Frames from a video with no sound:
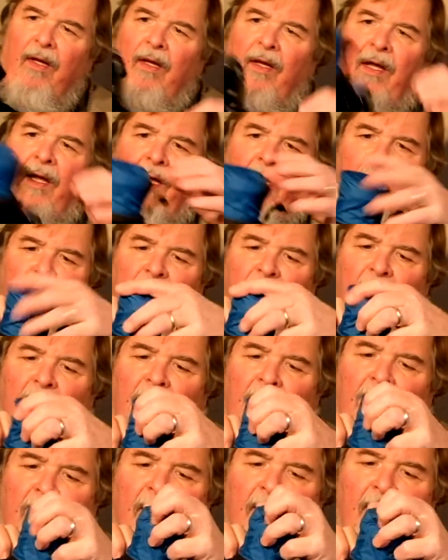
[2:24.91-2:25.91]
is
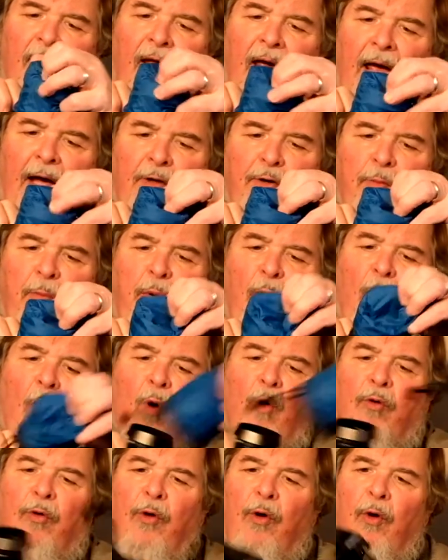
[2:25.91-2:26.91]
the X
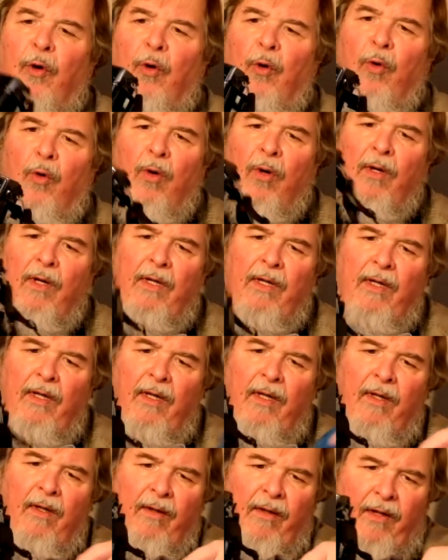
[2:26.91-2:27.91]
Pro 2.
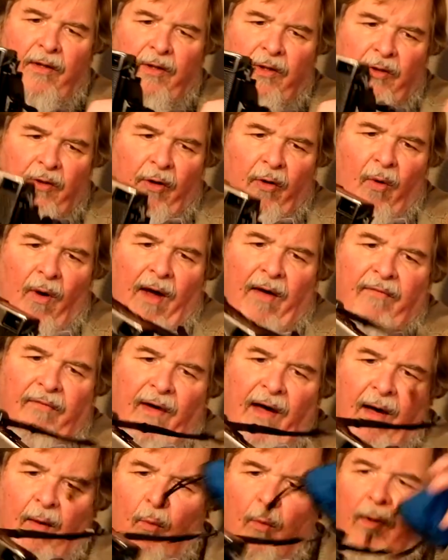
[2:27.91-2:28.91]
This is the
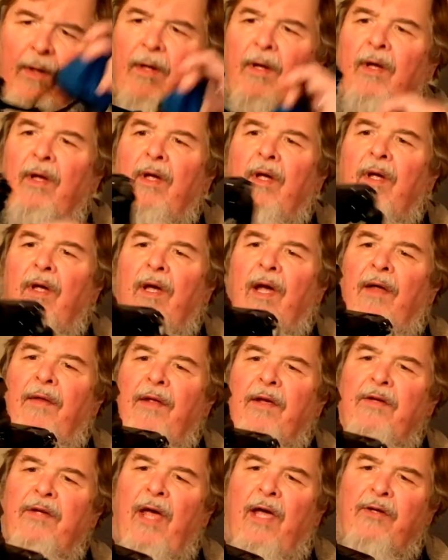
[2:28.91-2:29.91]
graphite one. And
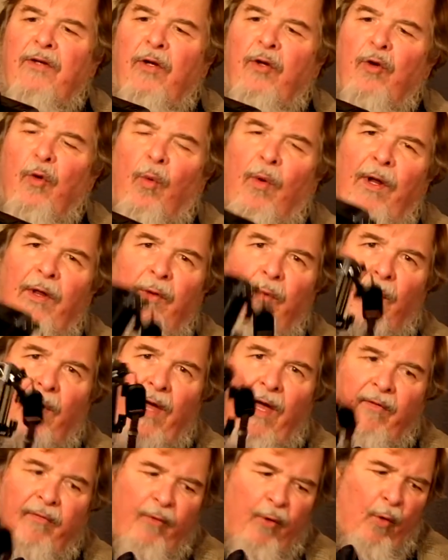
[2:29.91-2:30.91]
this has a
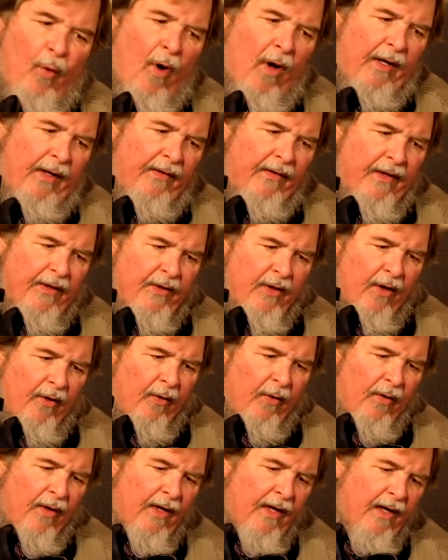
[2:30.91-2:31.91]
23 f2 on it. This
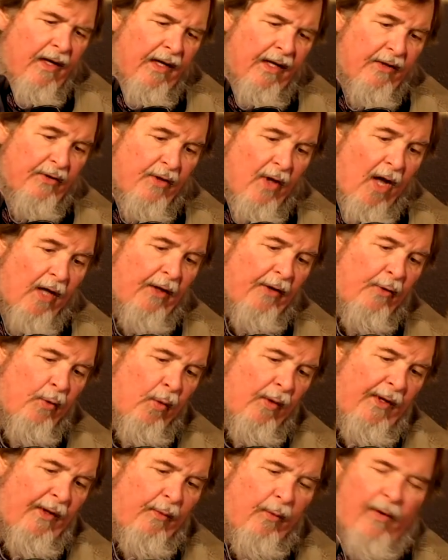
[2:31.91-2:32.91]
other is not a
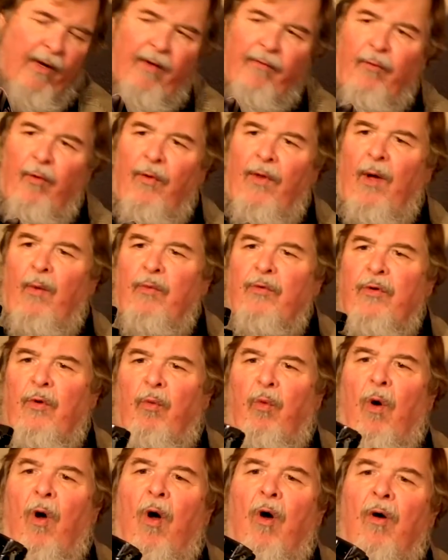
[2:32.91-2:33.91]
23 f2. That was the
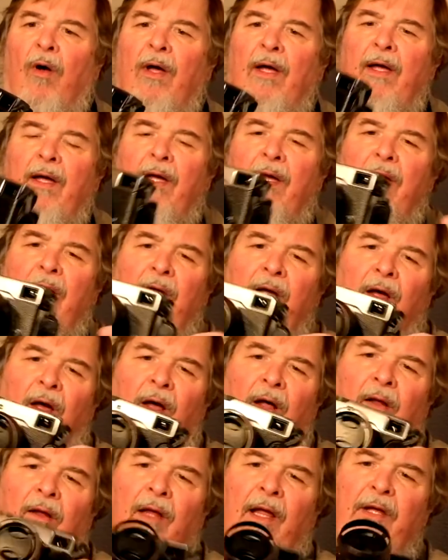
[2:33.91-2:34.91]
wrong
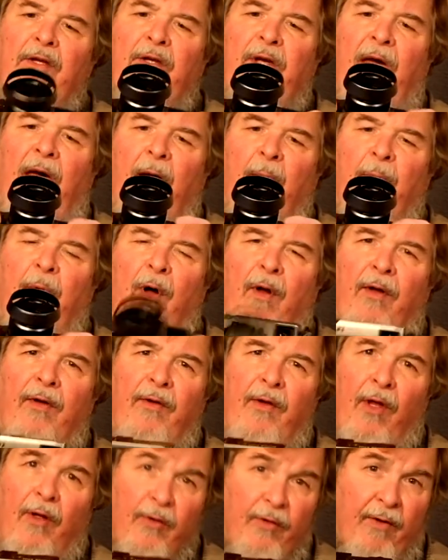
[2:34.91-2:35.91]
lens cap on it.
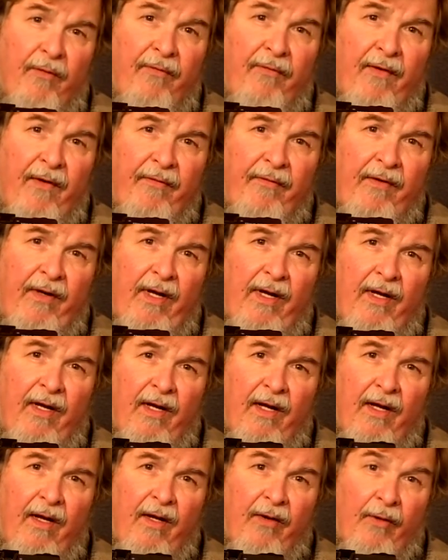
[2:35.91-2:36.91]
The other is a 35mm
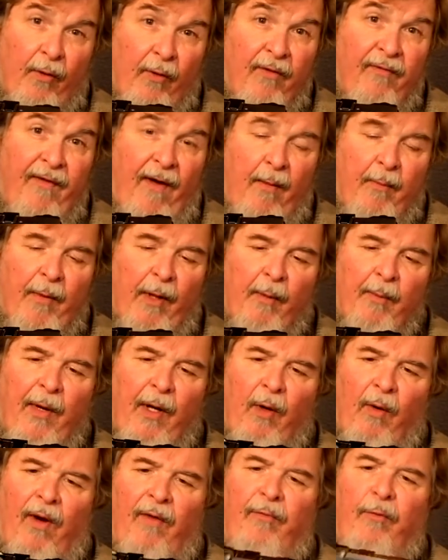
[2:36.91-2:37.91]

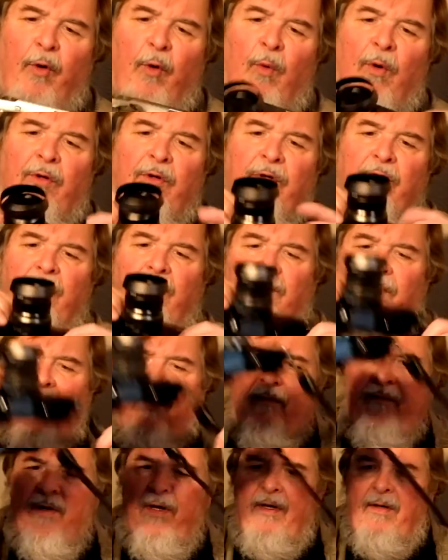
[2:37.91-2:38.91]
f2, which is a
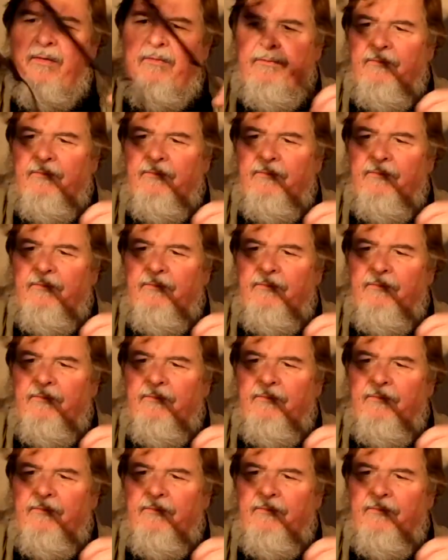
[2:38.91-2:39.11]
50.